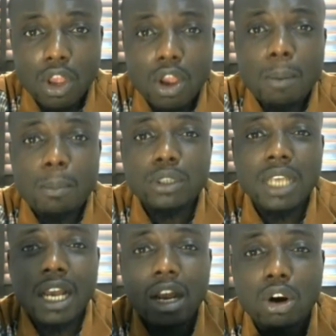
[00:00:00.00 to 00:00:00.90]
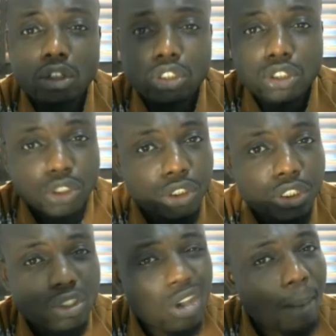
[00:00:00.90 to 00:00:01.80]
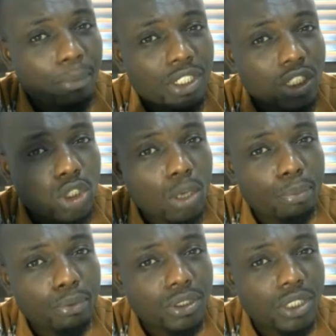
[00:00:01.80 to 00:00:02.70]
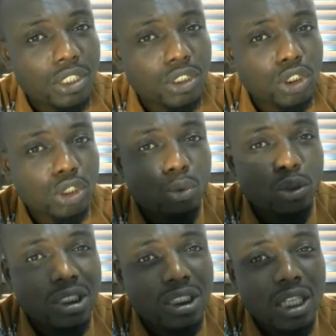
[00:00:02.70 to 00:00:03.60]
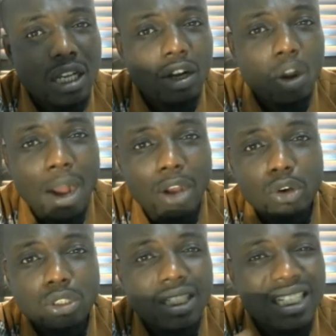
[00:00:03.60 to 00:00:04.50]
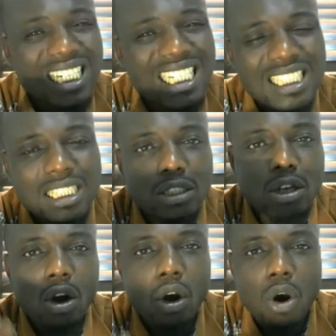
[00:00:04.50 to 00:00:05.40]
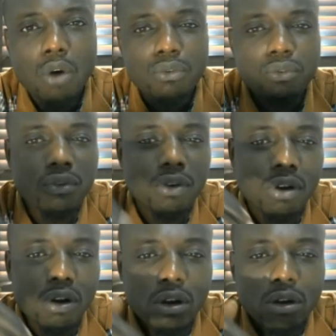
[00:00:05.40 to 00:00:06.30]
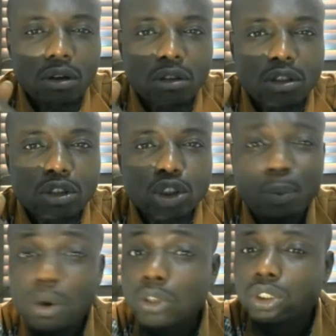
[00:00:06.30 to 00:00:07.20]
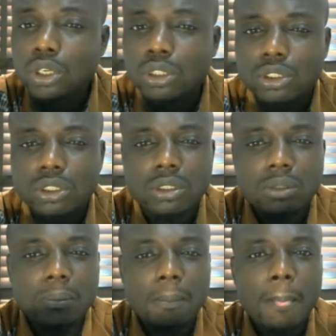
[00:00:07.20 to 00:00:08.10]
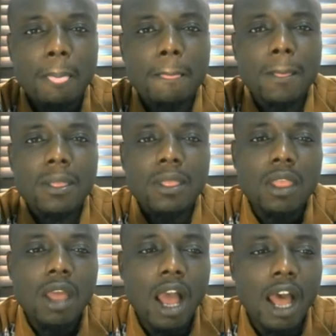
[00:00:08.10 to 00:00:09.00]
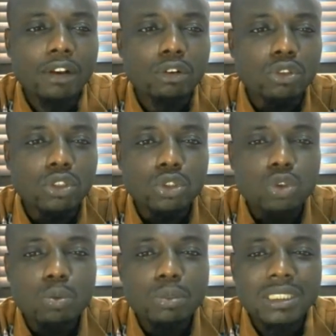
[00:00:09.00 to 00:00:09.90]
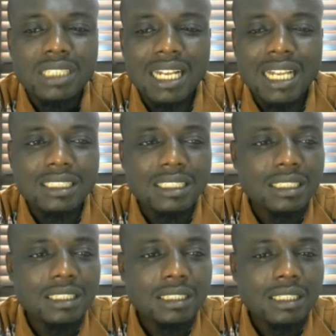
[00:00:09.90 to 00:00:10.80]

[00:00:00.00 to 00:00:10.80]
But during your application process, you would come across lists of sponsors, and you'll be selecting